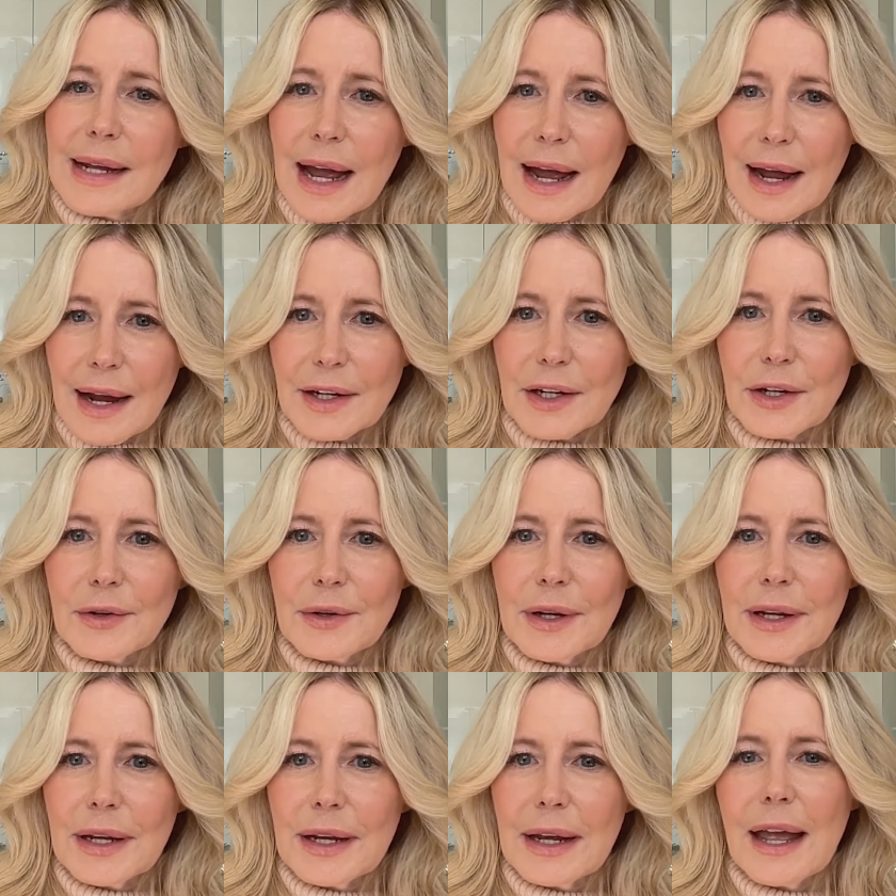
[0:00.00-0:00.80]

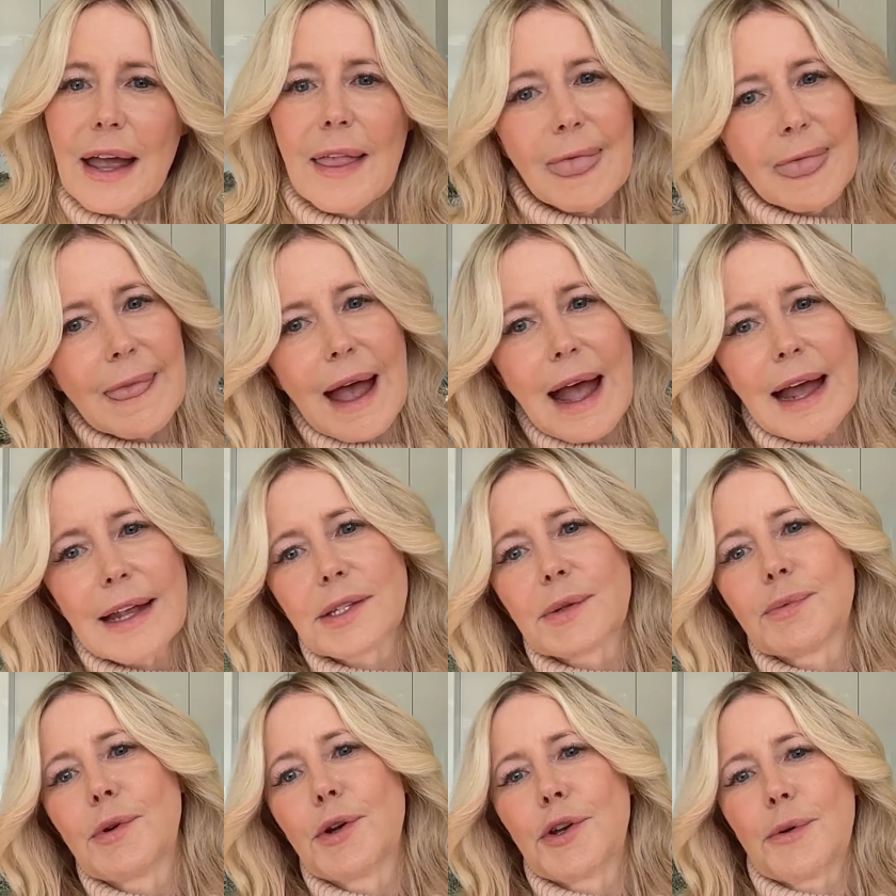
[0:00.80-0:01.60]
accurate and
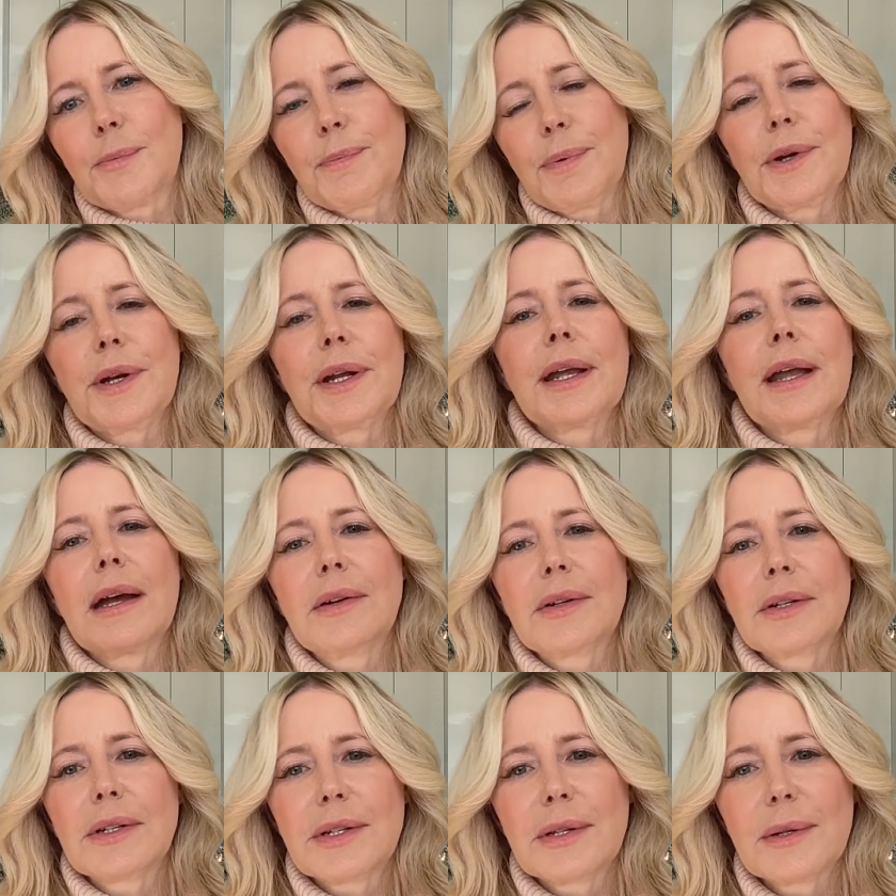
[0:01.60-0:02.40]
that's what you're putting
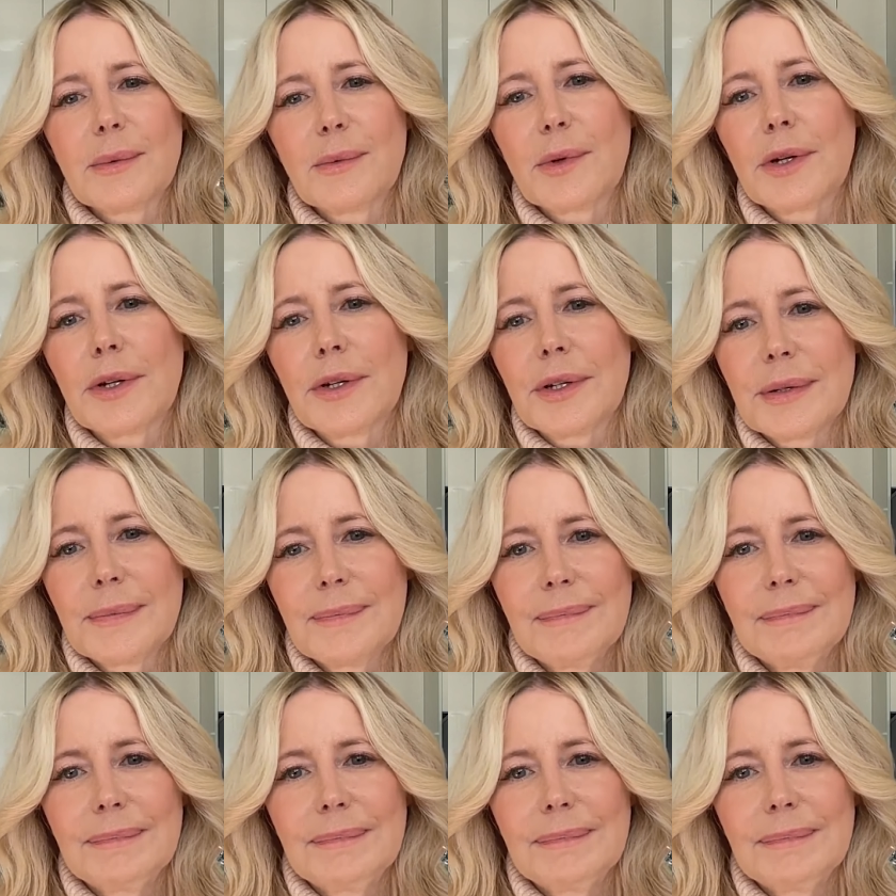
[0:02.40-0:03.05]
out into the world